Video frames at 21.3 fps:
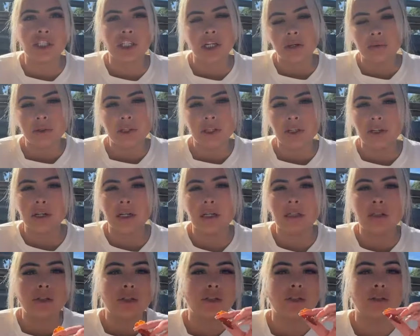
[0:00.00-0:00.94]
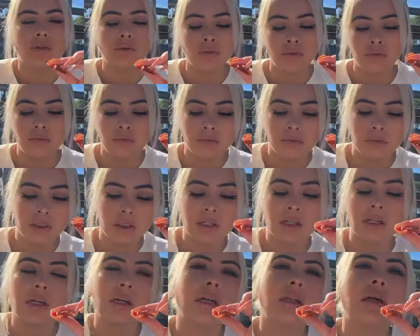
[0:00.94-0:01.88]
share with your kids too.
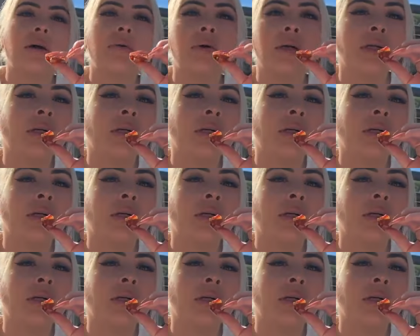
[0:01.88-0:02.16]
Yeah, that one.